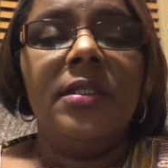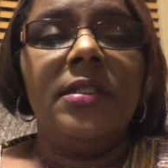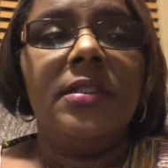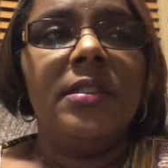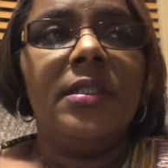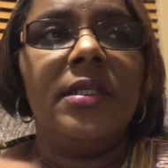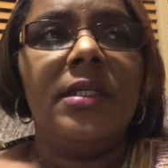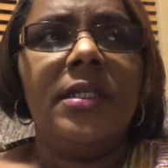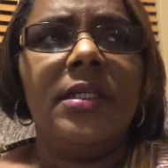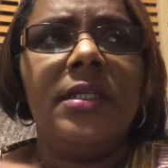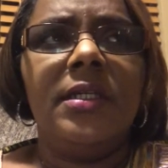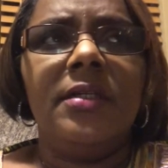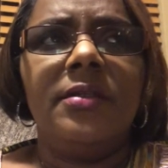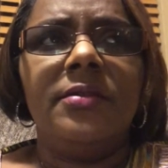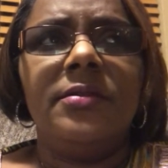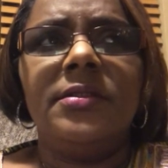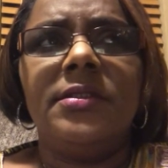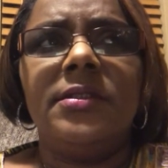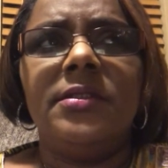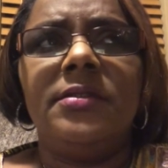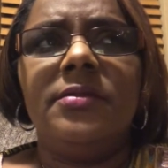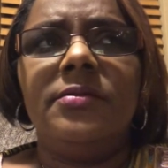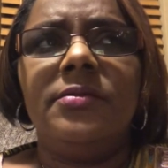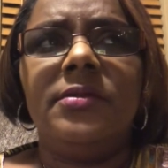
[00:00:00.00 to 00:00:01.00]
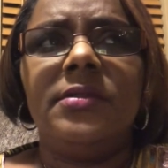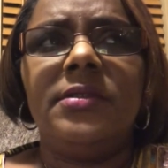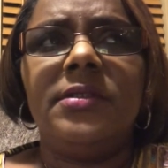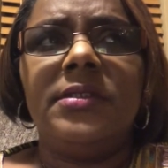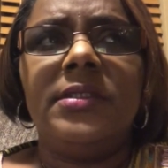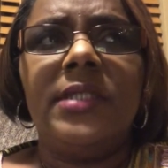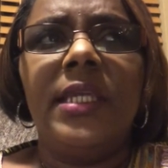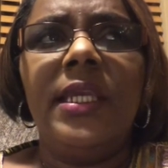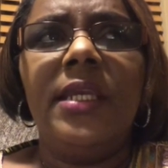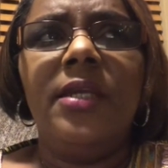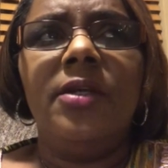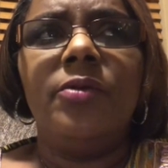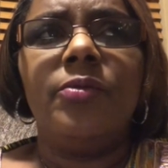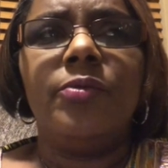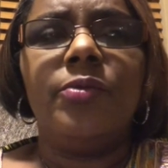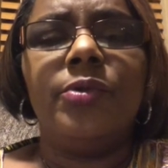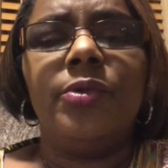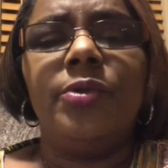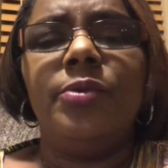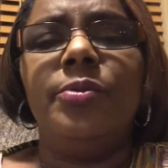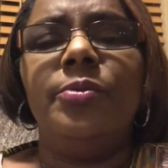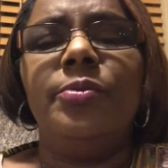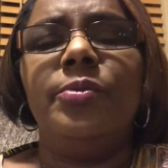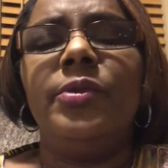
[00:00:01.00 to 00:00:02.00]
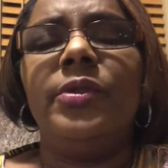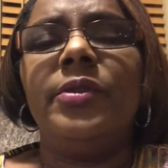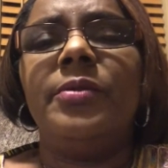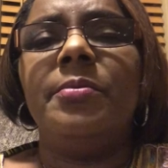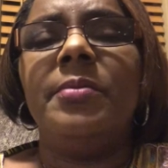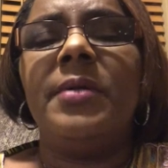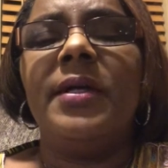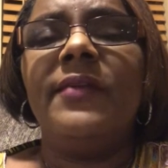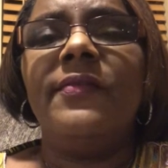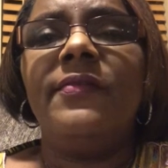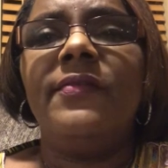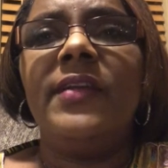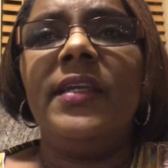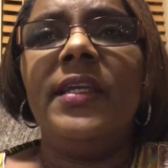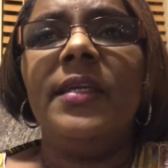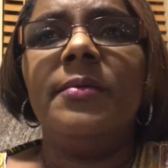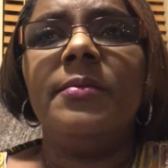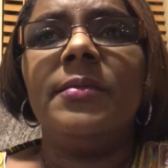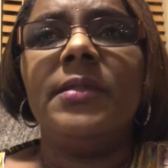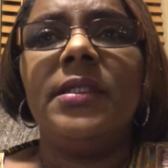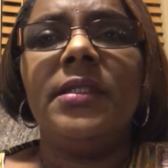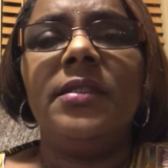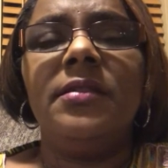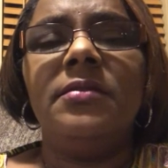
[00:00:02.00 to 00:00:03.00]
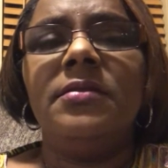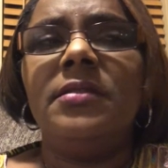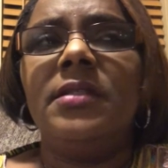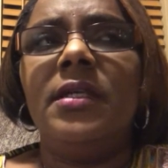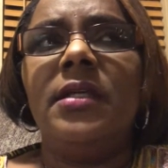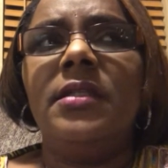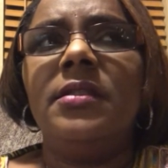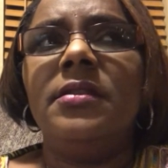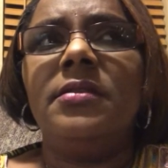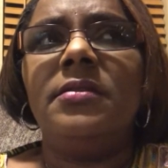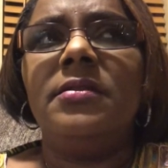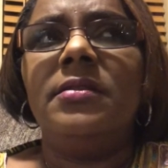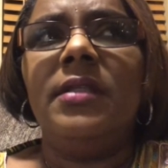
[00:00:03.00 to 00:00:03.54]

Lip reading: Like I was take a room with my family, not